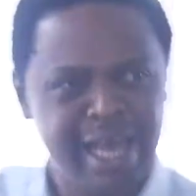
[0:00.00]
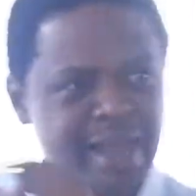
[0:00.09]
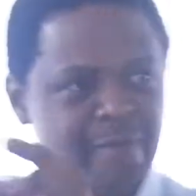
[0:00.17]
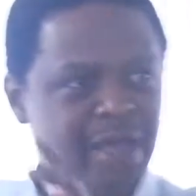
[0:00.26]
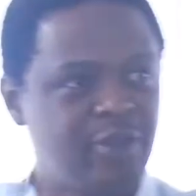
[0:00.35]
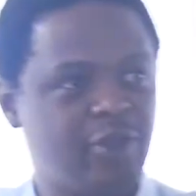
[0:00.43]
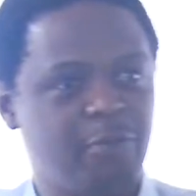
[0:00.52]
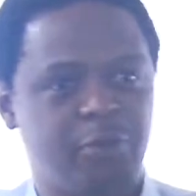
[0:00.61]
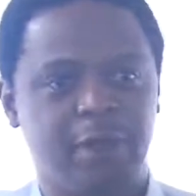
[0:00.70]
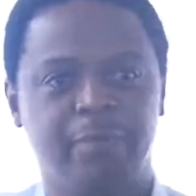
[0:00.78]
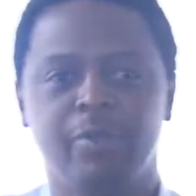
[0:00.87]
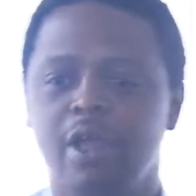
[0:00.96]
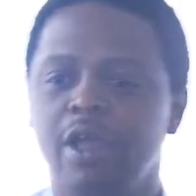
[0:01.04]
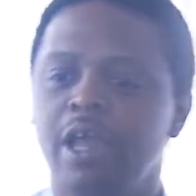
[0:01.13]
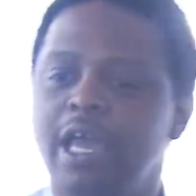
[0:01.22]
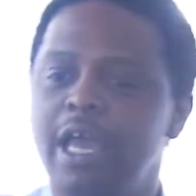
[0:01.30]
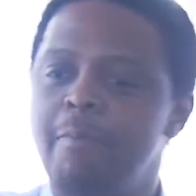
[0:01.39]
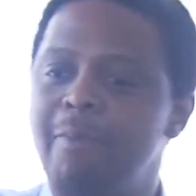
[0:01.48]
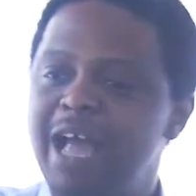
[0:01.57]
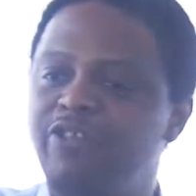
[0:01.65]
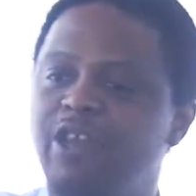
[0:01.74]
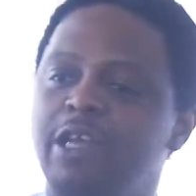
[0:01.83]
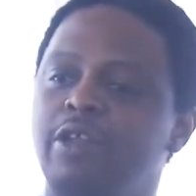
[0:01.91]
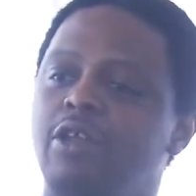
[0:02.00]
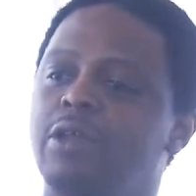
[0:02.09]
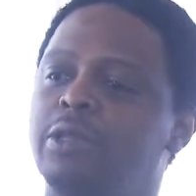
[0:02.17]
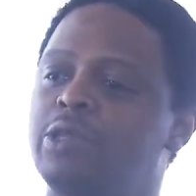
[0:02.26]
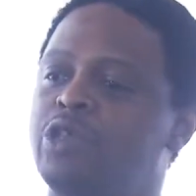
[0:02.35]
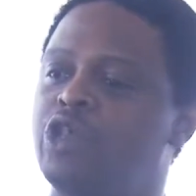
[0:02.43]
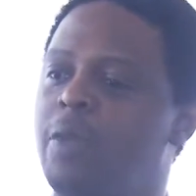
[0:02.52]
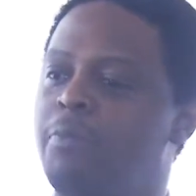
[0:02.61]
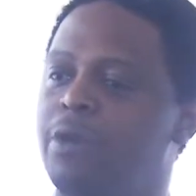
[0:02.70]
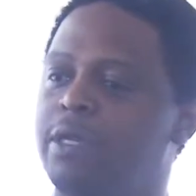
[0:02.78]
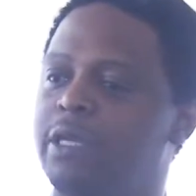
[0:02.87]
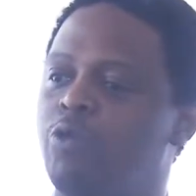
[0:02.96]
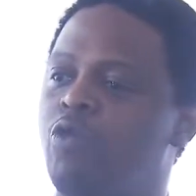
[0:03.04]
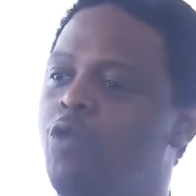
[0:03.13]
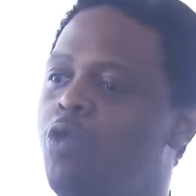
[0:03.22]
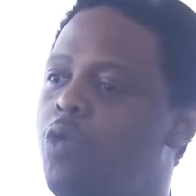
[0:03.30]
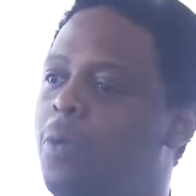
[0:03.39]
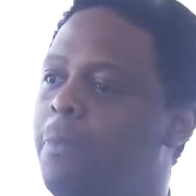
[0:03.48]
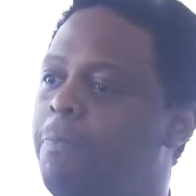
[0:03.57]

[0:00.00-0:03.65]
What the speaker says: Let me ask you something. Imagine somebody who